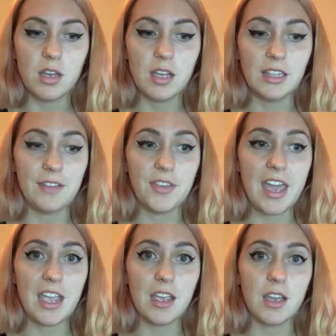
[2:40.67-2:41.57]

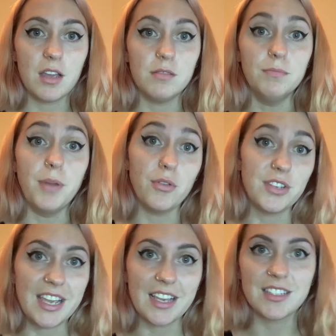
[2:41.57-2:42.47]
alleviate both
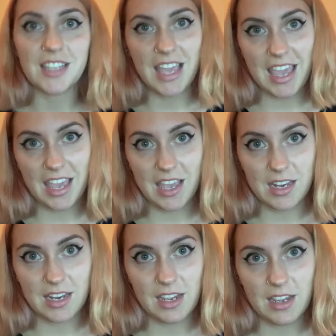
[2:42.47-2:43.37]
tics
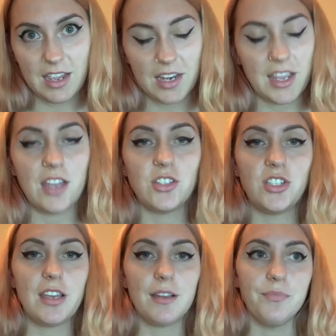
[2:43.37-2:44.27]
and
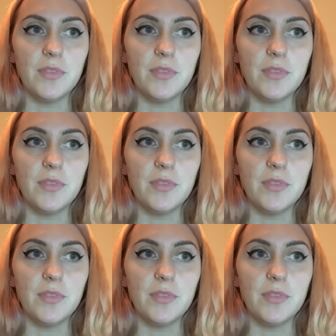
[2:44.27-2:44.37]
ADHD,